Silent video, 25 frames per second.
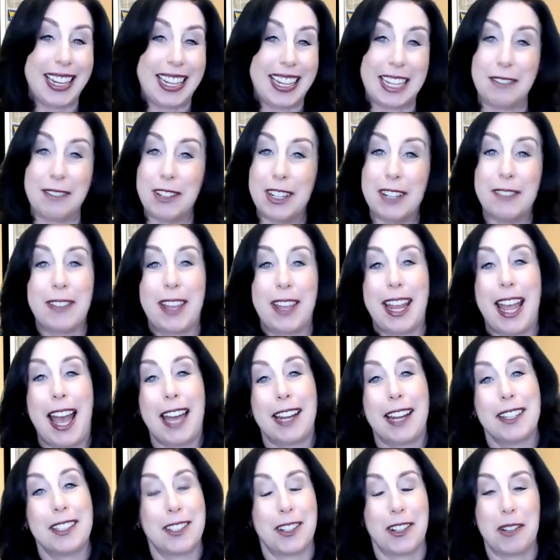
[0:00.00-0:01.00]
Even if they
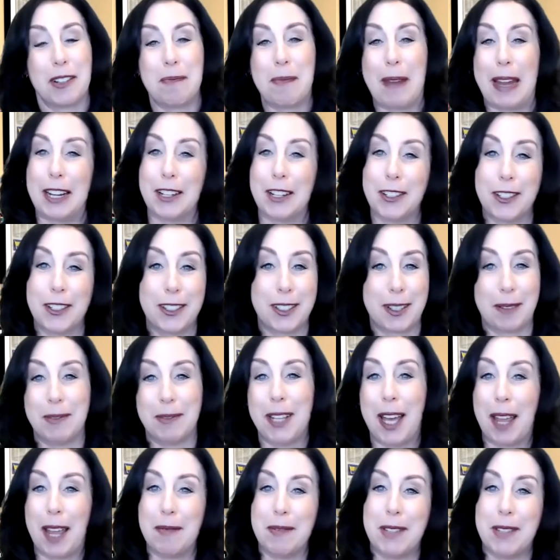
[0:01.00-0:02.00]
had a certain major,
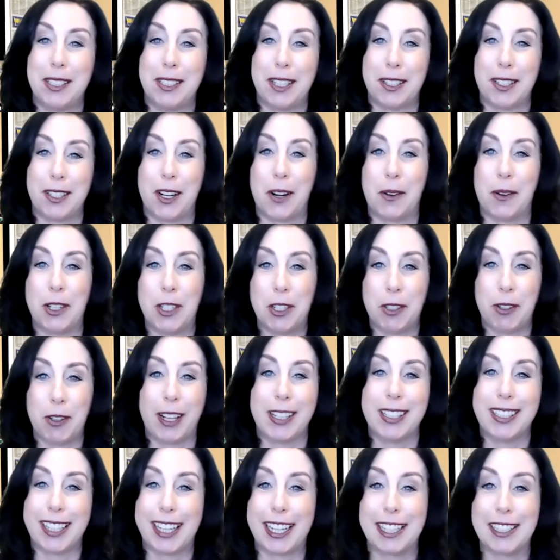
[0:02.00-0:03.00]
sometimes that doesn't always
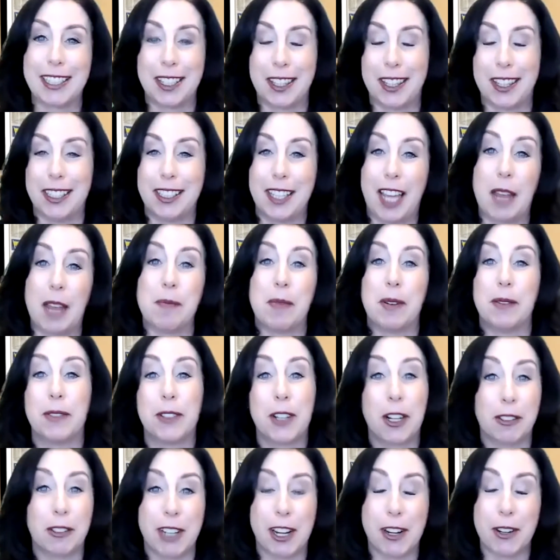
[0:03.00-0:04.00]
translate to the type of
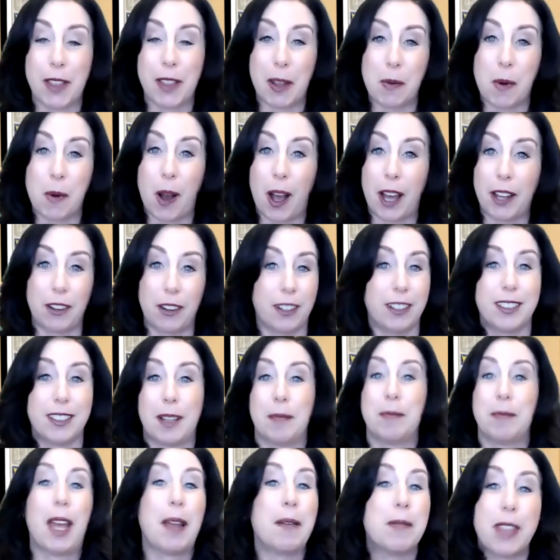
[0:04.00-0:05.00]
career they want, or
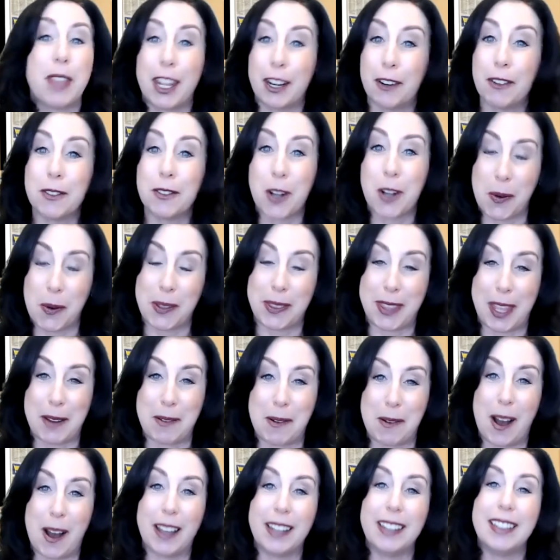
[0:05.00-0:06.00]
sometimes they don't know what they
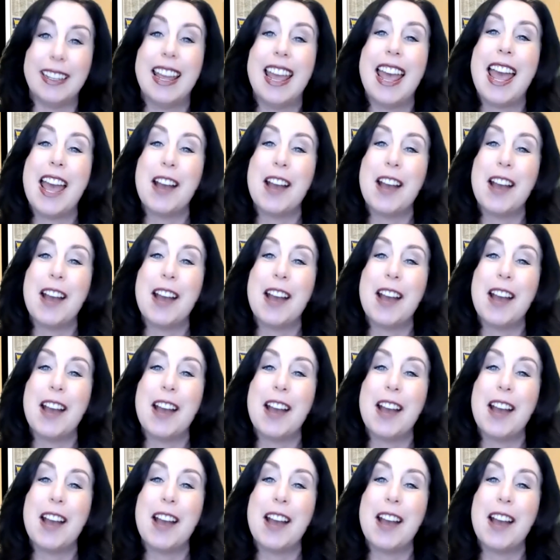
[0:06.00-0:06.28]
want.